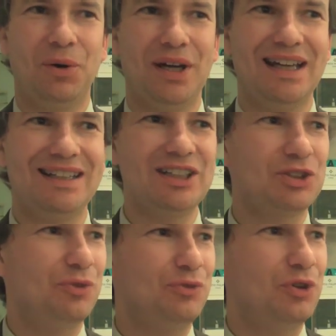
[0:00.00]
It is
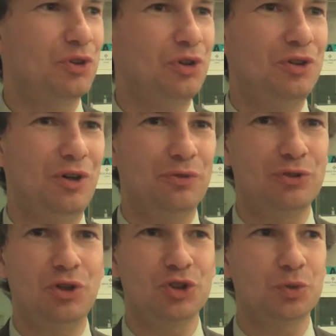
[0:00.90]
of
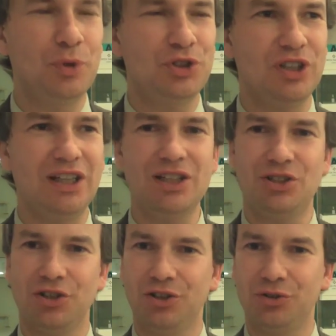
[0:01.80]
course much
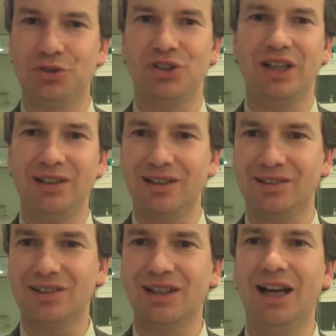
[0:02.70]
easier to say that
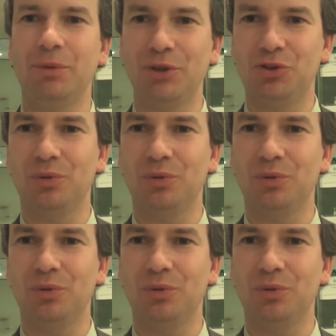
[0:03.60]
climate